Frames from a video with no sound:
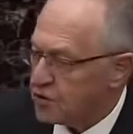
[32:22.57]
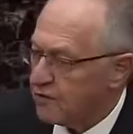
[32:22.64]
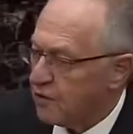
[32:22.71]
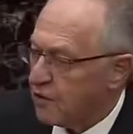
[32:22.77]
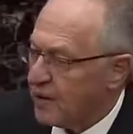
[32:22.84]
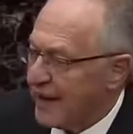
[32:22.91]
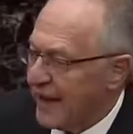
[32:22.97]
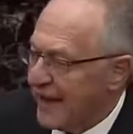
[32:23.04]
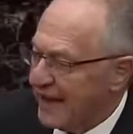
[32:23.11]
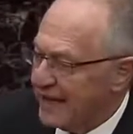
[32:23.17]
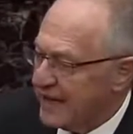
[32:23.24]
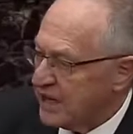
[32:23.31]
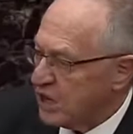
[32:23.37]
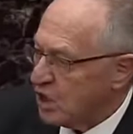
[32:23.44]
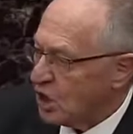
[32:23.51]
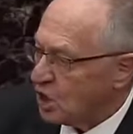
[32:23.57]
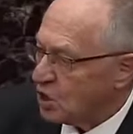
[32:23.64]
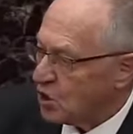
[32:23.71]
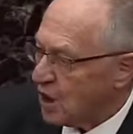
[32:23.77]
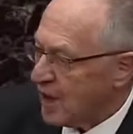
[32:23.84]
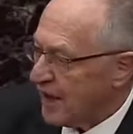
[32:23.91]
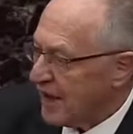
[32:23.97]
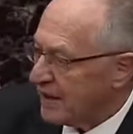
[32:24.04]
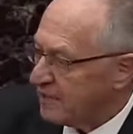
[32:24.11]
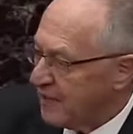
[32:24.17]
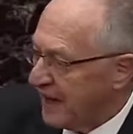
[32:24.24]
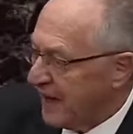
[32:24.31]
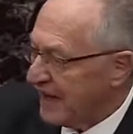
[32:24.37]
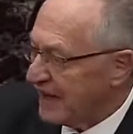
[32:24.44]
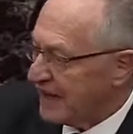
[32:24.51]
for any crime,
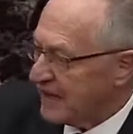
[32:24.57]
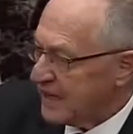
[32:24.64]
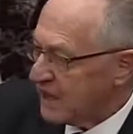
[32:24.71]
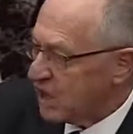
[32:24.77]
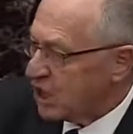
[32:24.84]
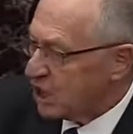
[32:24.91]
any